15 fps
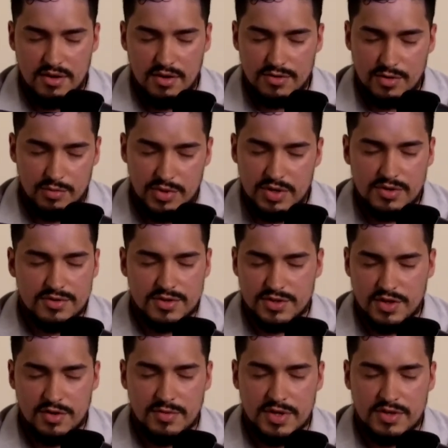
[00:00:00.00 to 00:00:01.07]
although we don't
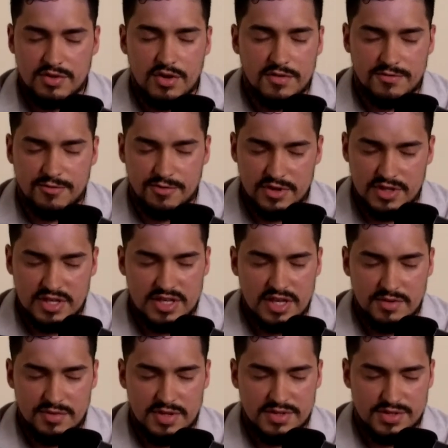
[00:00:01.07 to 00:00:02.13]
deserve it, you have freely
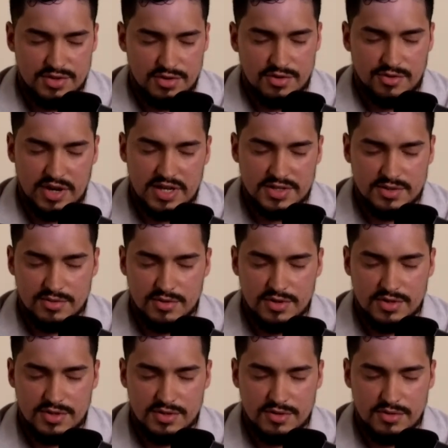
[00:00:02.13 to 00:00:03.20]
given us your grace,
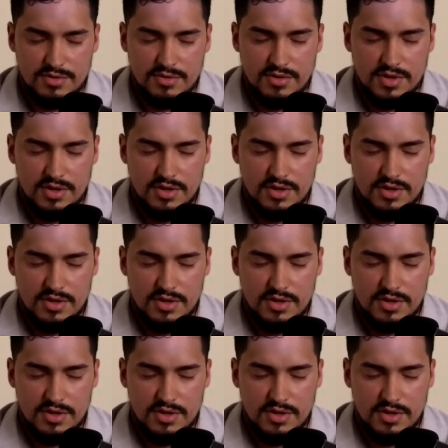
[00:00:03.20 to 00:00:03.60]
Lord, to